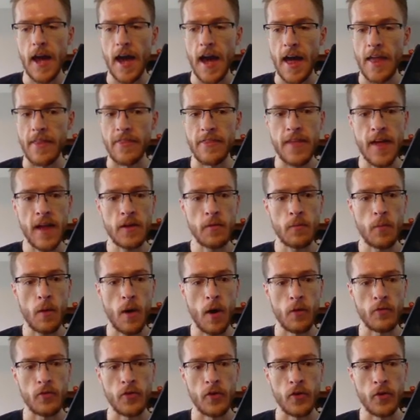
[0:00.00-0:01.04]
And then what
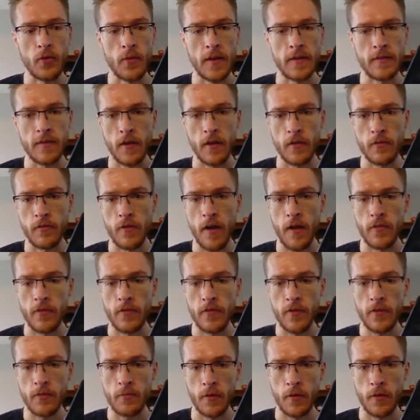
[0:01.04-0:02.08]
I'll do is I'll advance
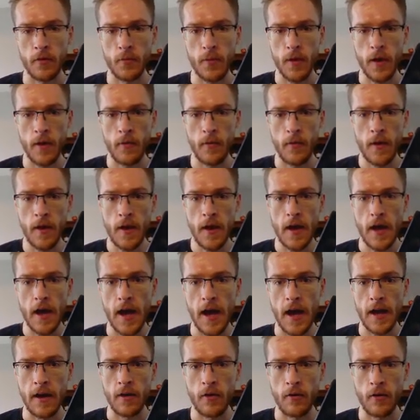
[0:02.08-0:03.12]
this one as well.
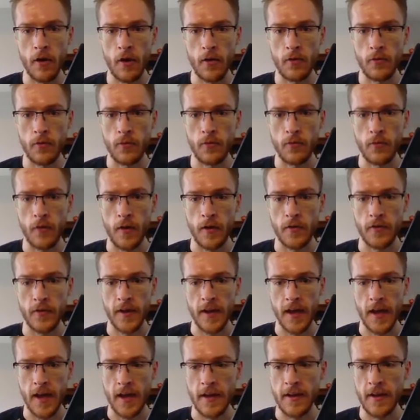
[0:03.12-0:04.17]
And I'll go to as far as I
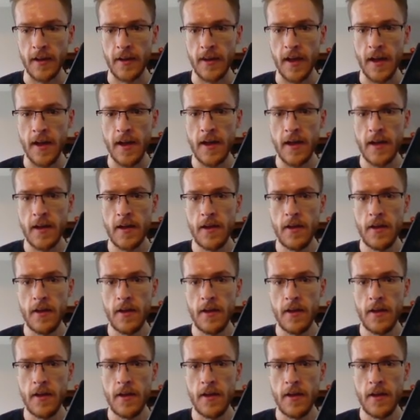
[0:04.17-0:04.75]
can, like that.